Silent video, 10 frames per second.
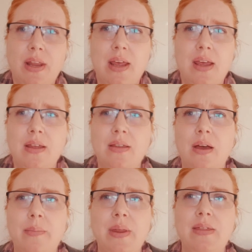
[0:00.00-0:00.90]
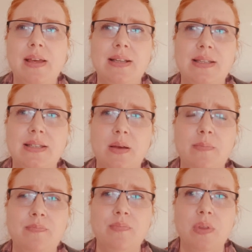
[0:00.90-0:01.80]
and they, I mean, there's
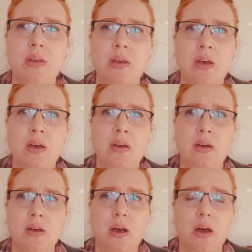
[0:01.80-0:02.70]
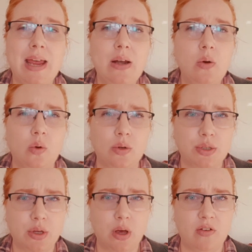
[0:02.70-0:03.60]

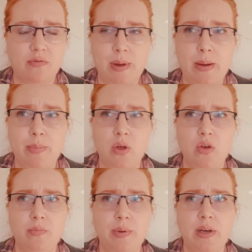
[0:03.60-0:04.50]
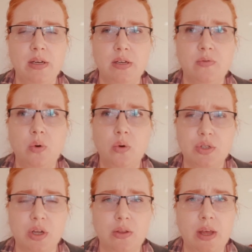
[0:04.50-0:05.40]
in-laws of people who have been
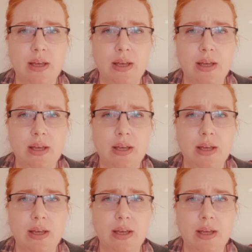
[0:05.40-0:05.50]
divorced, and